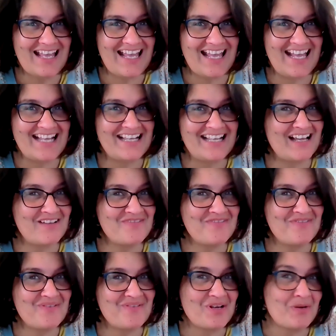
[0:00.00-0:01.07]
and love
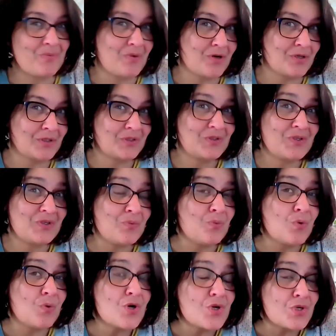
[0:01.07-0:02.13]
for the
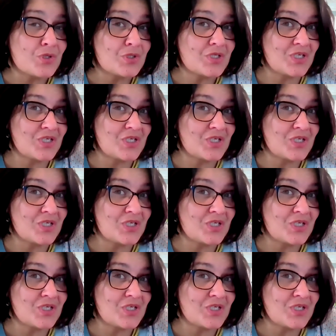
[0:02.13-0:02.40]
world